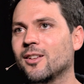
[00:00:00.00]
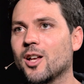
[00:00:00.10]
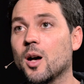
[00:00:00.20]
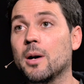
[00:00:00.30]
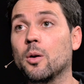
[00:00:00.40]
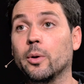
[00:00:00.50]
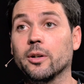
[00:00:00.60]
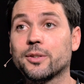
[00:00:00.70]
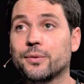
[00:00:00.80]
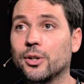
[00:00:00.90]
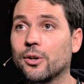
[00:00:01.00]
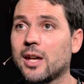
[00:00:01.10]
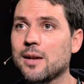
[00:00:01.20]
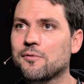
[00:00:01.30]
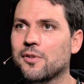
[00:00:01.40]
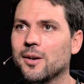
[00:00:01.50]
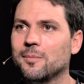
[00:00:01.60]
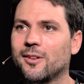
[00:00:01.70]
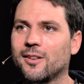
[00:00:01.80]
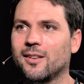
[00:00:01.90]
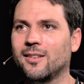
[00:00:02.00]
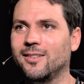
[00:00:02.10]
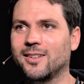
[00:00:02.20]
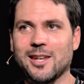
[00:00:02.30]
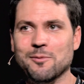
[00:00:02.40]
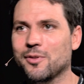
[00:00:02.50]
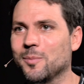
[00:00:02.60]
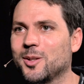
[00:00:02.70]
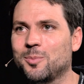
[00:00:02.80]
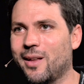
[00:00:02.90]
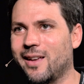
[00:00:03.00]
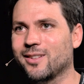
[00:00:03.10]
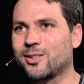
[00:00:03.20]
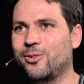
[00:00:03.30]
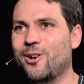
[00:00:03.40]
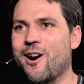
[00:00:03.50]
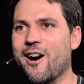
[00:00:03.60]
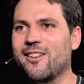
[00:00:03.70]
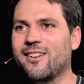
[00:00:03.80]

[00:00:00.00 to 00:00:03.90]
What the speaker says: about where Sphero came from. It came from this planet Spheron.